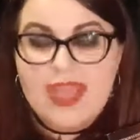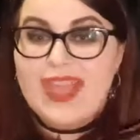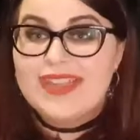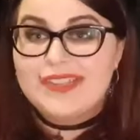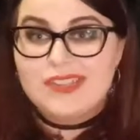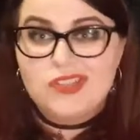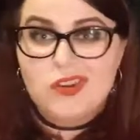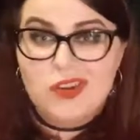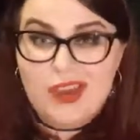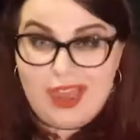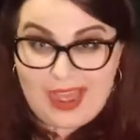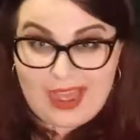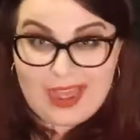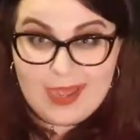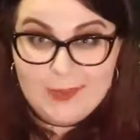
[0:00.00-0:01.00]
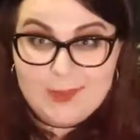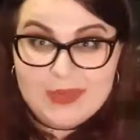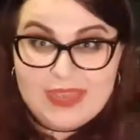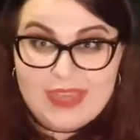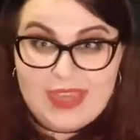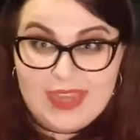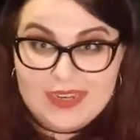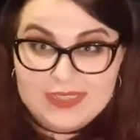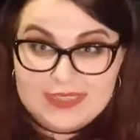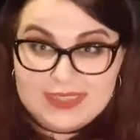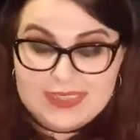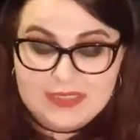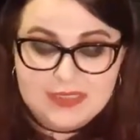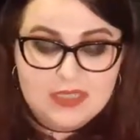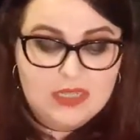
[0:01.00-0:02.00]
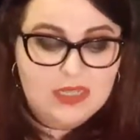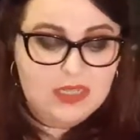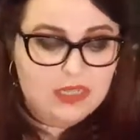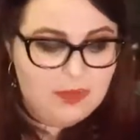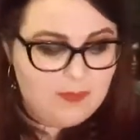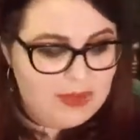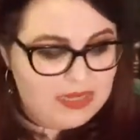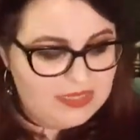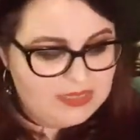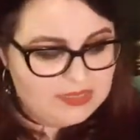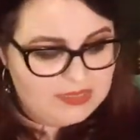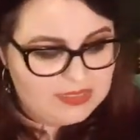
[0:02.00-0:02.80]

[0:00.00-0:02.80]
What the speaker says: it's not a happy ending, but it's